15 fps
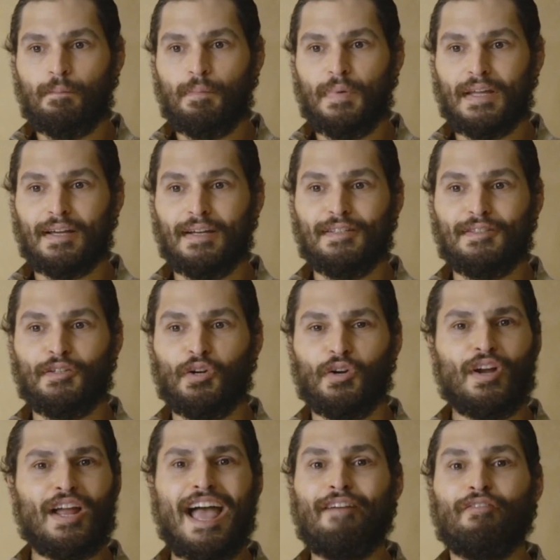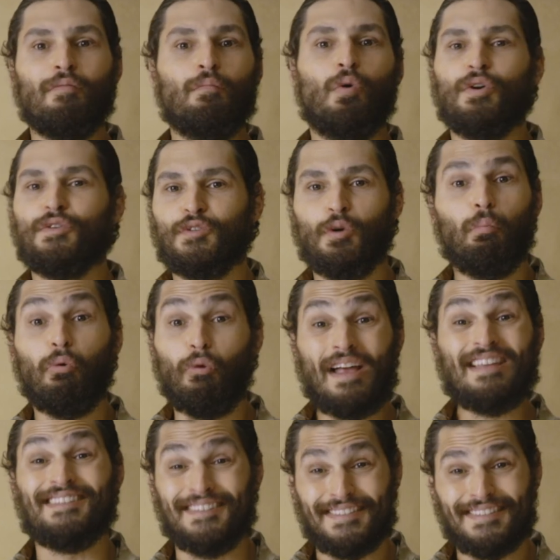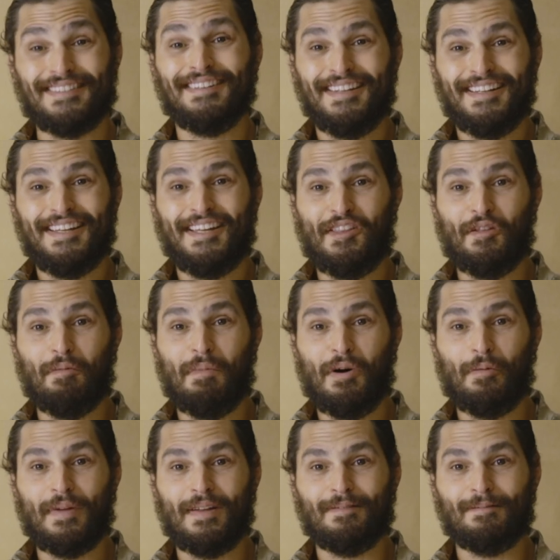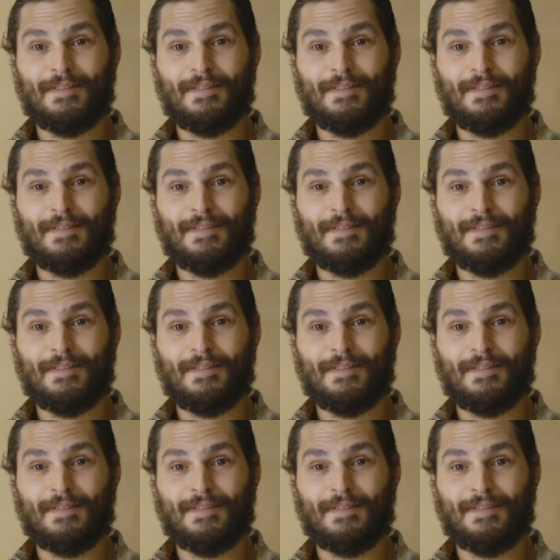because you're ever more so present in the moment.